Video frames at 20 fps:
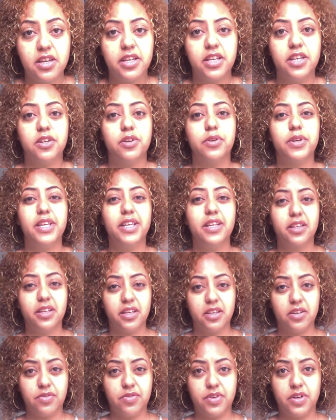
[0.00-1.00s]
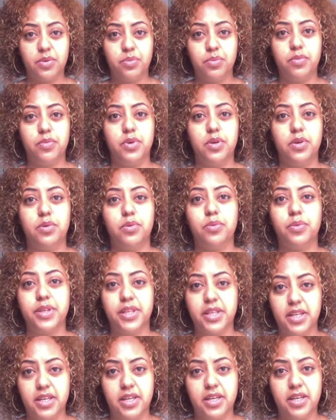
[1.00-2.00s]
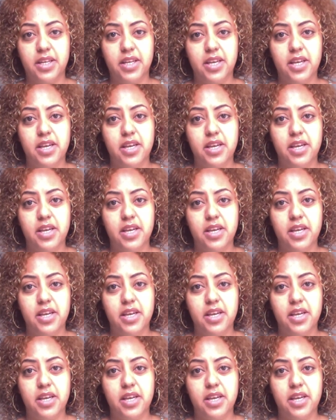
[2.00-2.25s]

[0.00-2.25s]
Healing from within.